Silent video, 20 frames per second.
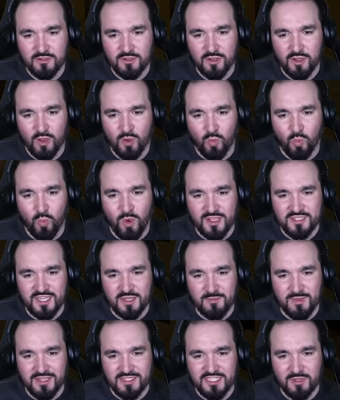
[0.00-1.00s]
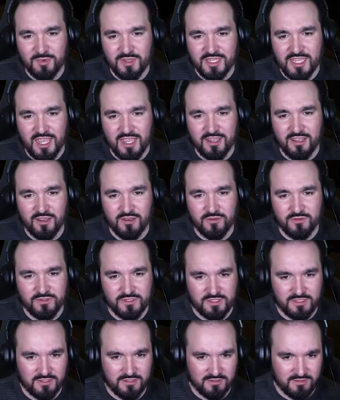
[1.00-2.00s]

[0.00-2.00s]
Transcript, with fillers: Was it meant to be KOs?